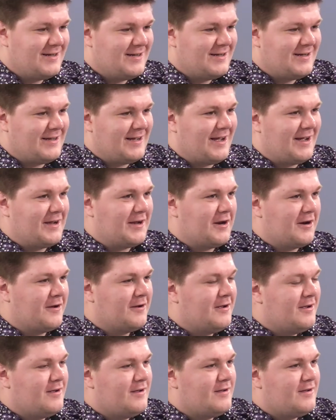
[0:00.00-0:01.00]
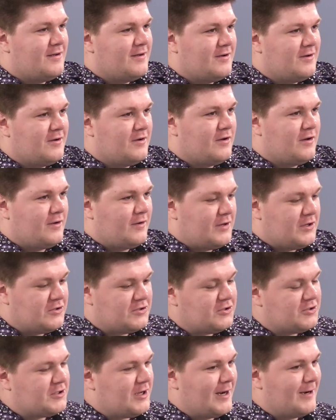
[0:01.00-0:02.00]
Yeah, you gotta use
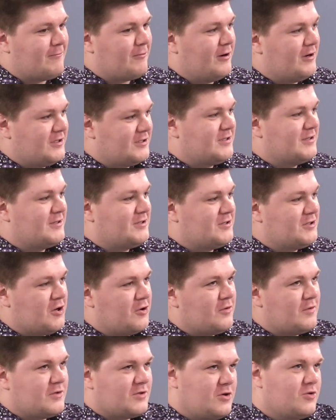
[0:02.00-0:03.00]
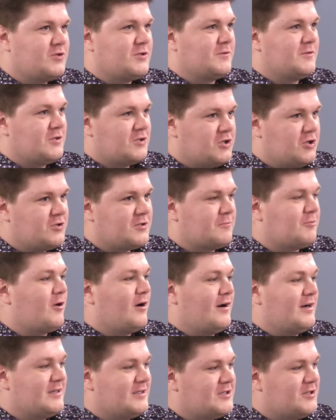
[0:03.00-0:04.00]
those eyebrows. Show
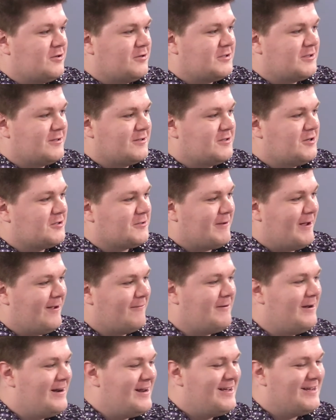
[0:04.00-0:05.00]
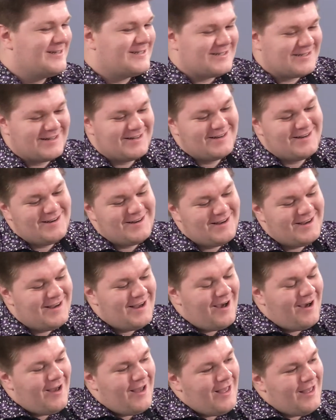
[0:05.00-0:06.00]
surprise. Show some happiness.
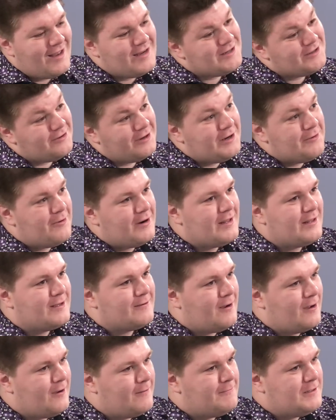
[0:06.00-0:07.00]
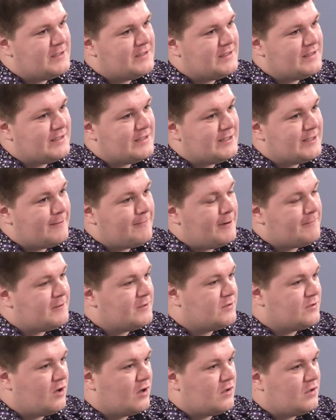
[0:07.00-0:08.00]
Is there any way that businesses that might be
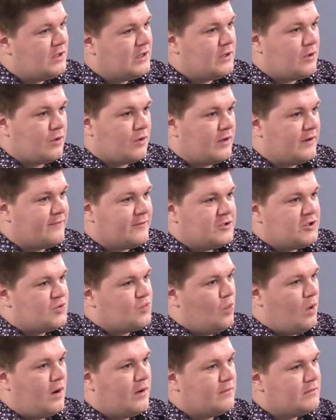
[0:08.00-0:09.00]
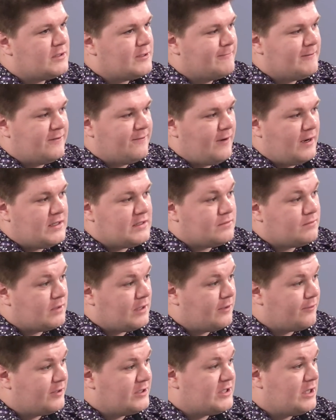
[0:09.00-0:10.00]
struggling or even just want some advice
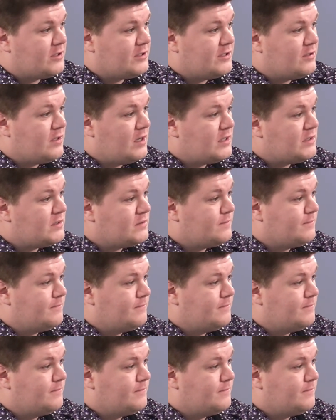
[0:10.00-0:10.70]
can reach out to you guys?